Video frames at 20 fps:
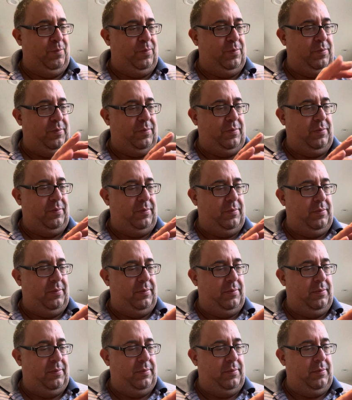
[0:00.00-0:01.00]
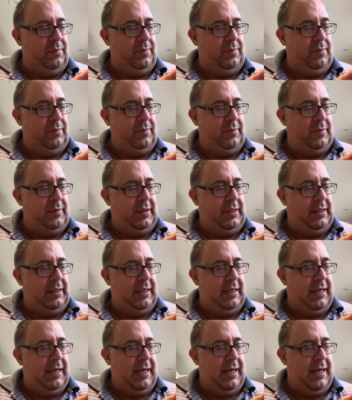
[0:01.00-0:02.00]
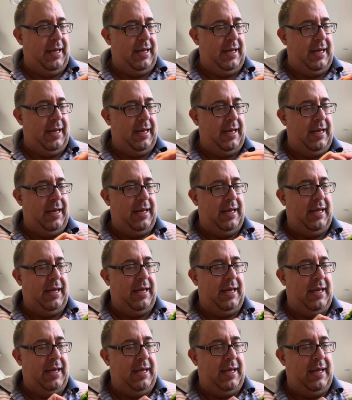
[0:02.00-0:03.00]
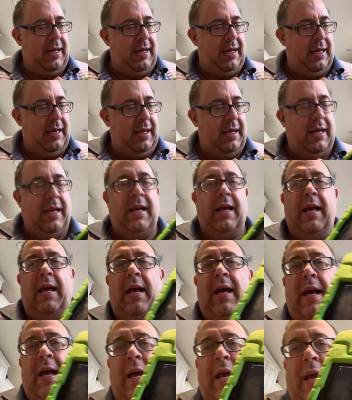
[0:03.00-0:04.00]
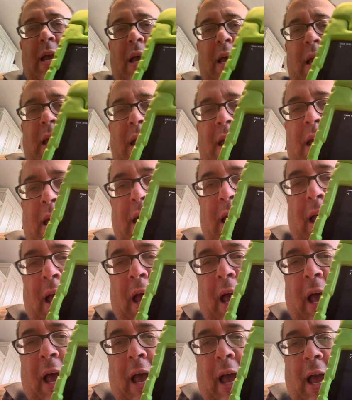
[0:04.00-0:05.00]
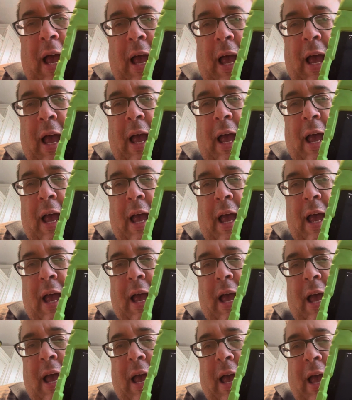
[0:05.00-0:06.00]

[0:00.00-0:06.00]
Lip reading: (silence)